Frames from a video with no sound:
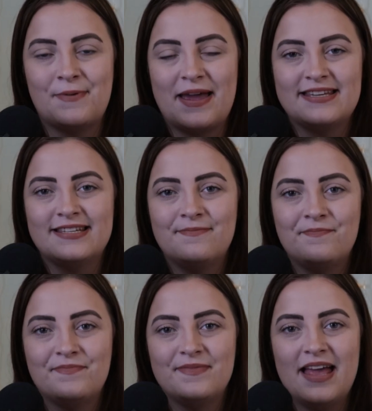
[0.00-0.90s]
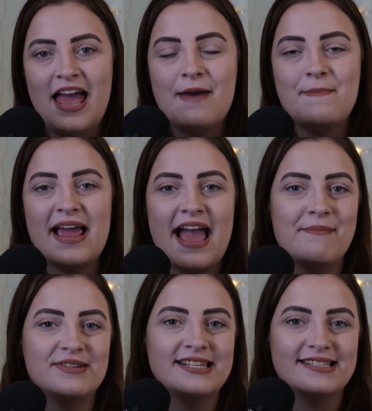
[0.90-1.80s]
Suite. Being
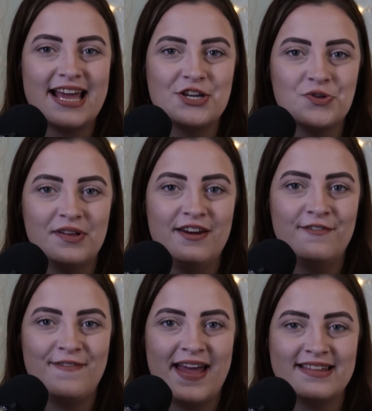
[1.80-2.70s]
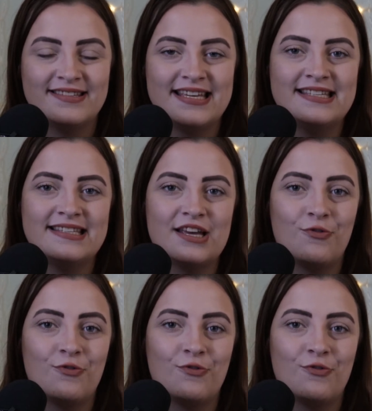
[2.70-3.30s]
able to schedule in advance is